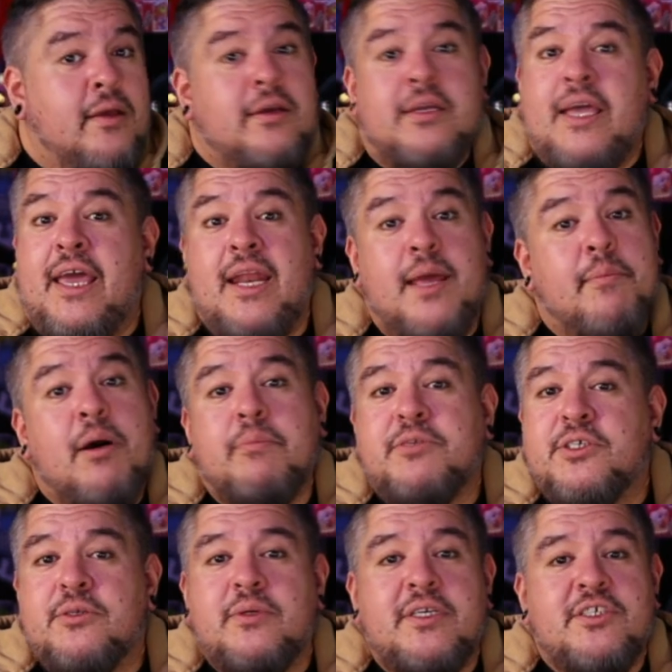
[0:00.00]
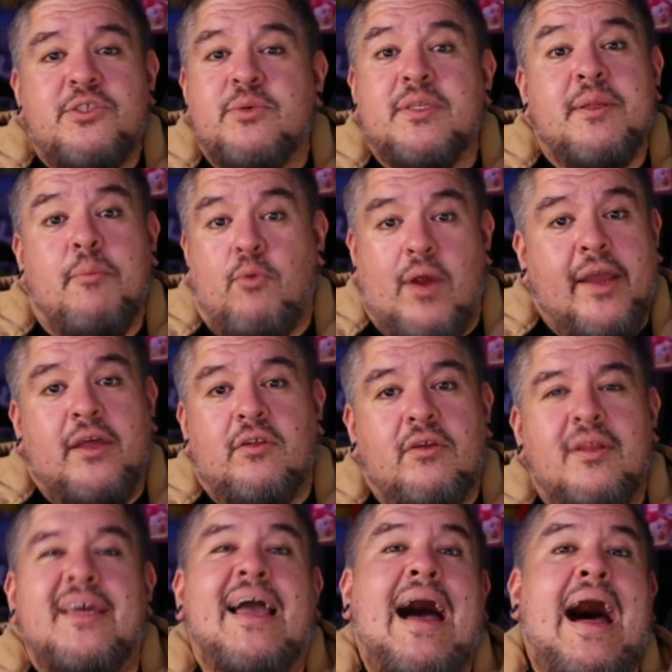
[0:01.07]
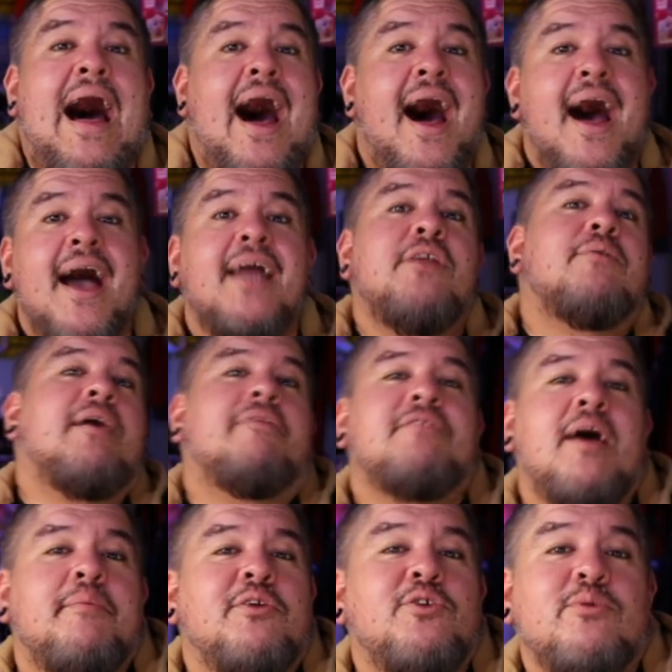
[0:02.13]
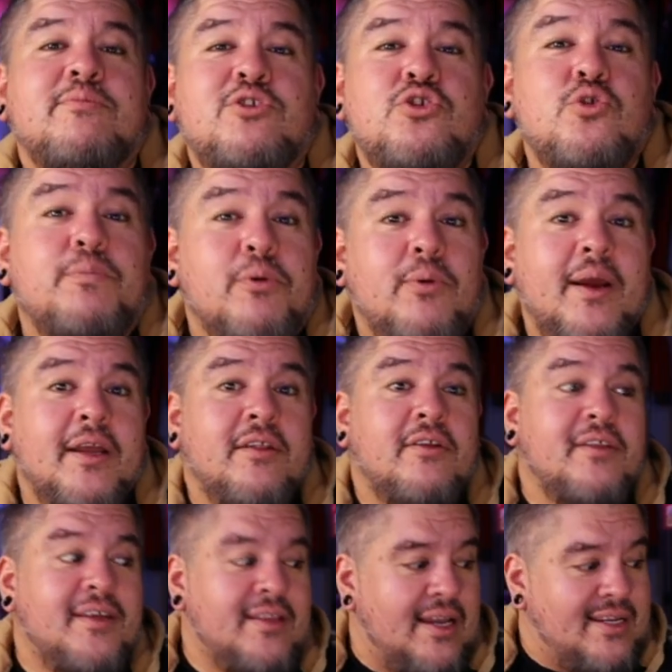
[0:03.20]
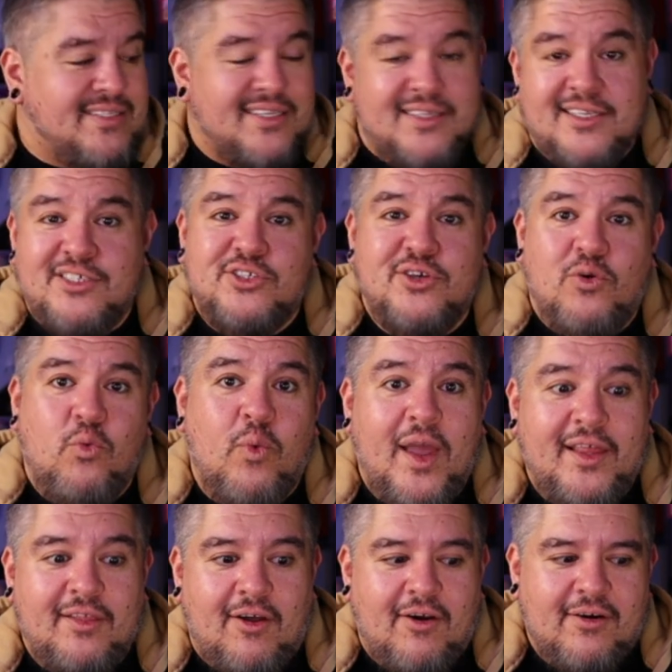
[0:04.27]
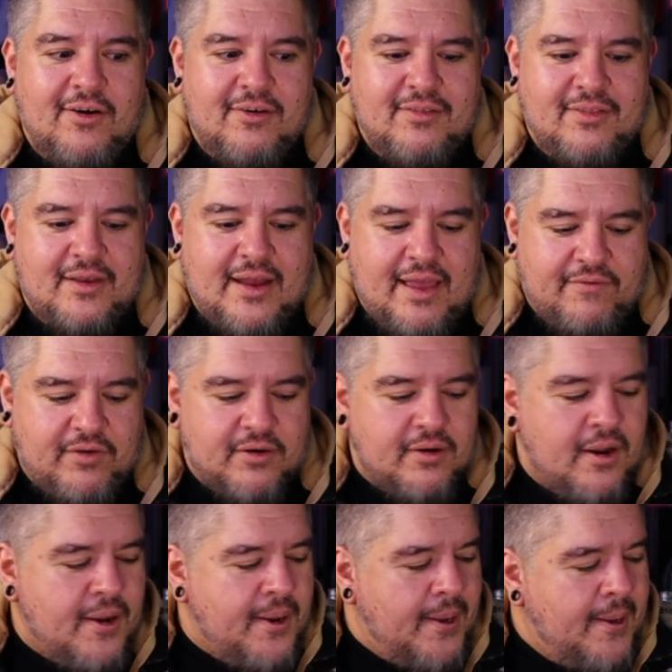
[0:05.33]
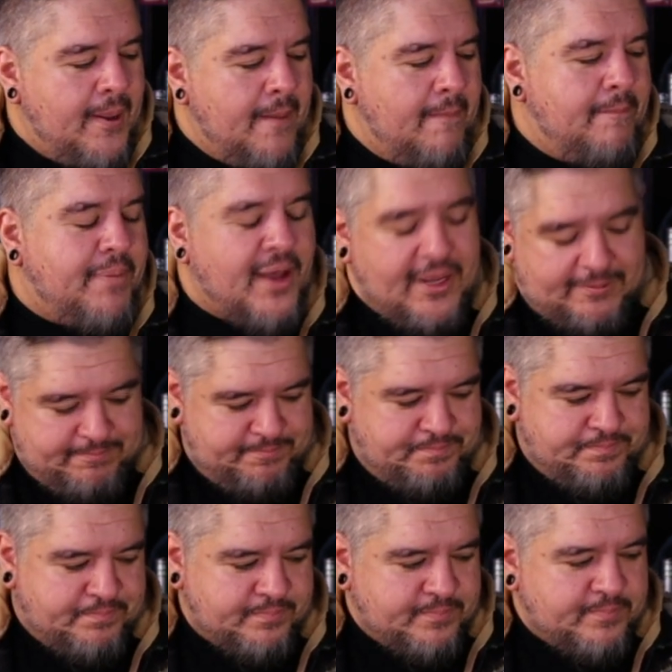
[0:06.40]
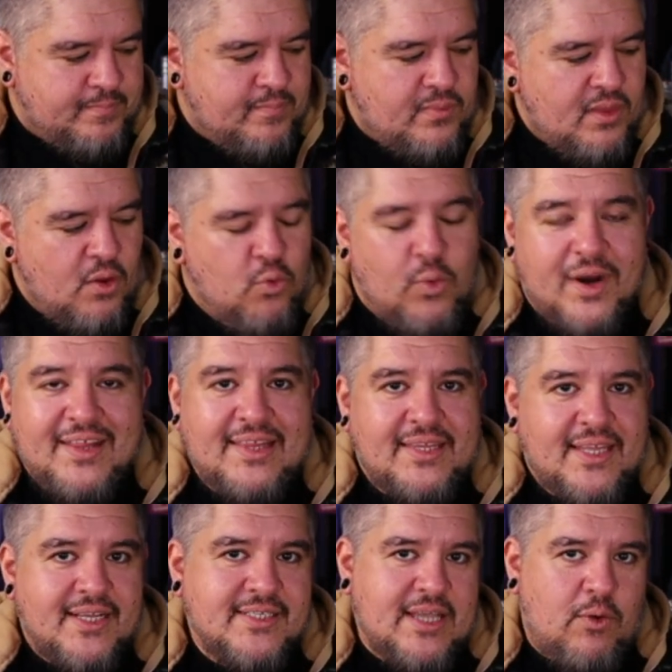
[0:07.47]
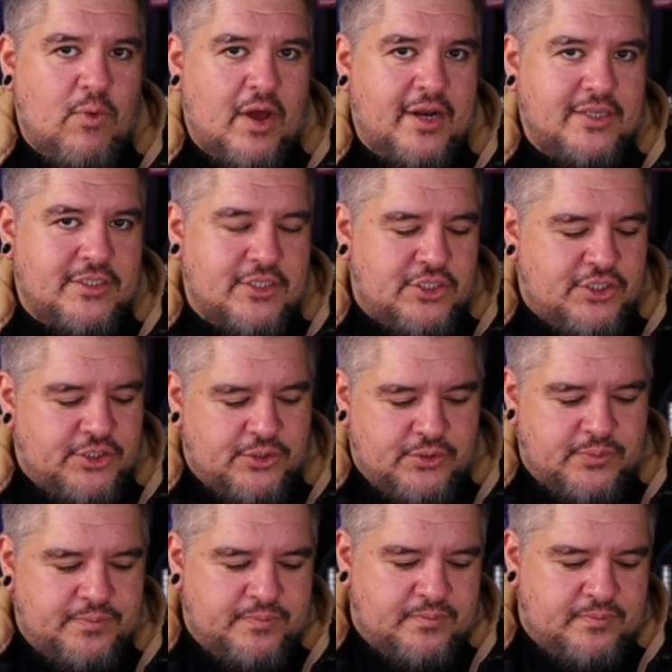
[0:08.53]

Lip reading: Hit him up too. He's doing them regularly. I don't have time to do them super regularly. Like I said, these took way longer than ever. But one of the things I wanted to do,